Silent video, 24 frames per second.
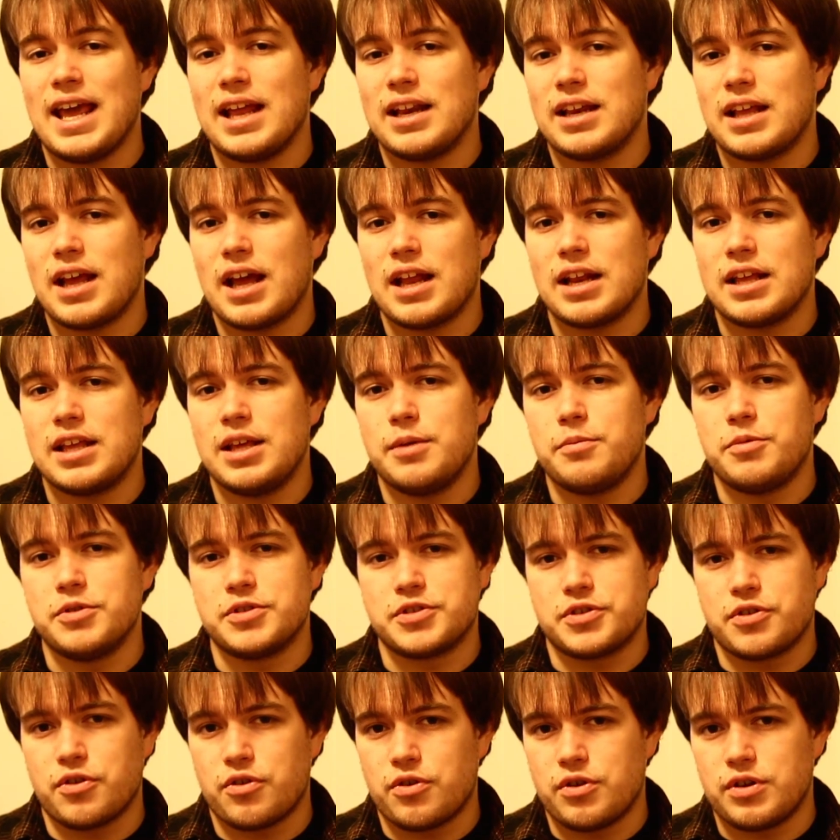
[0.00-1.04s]
and kind of keep
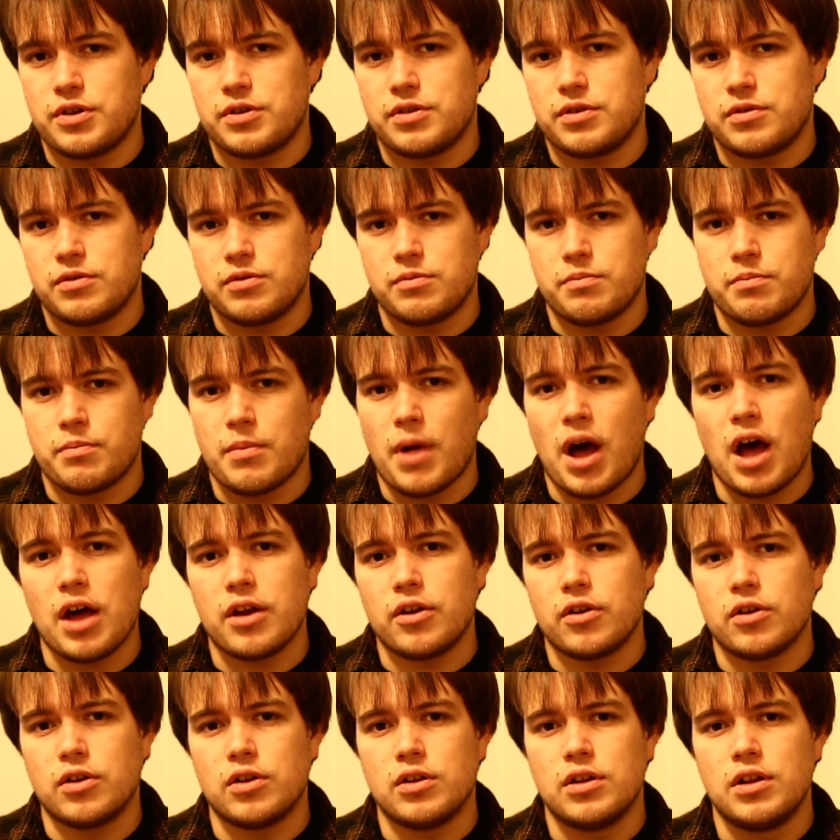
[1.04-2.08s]
his current
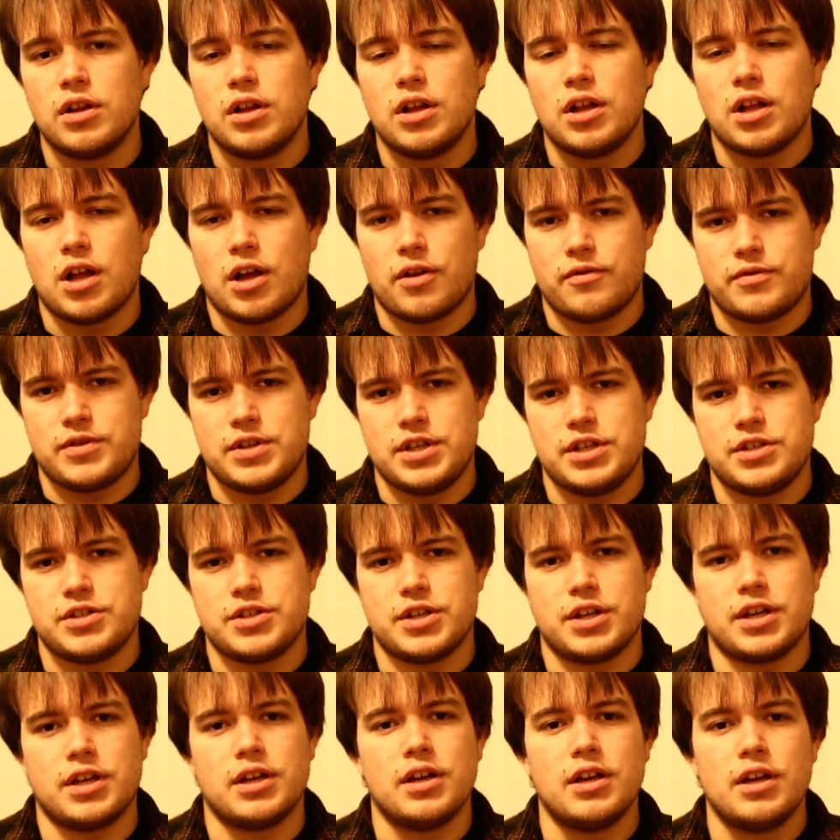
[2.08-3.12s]
model of
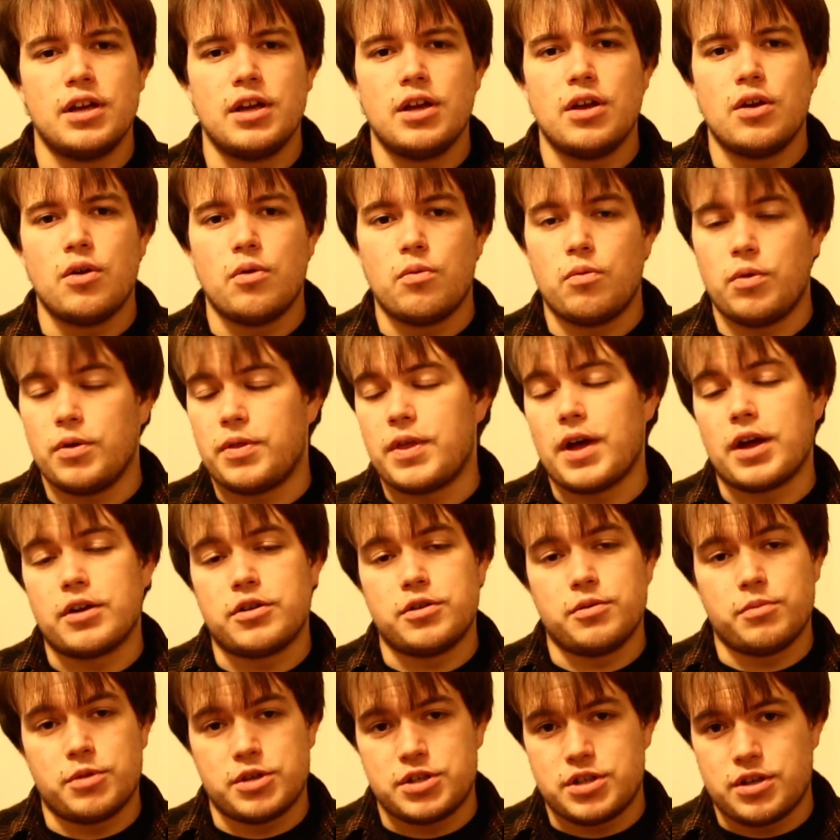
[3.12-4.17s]
teaching
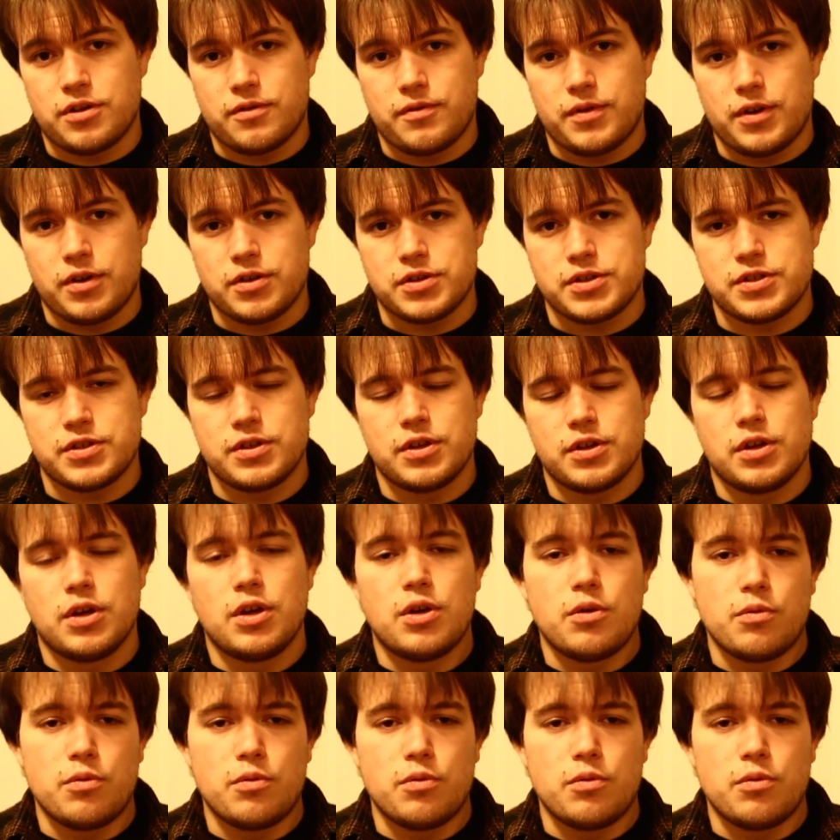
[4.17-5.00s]
without too much interference,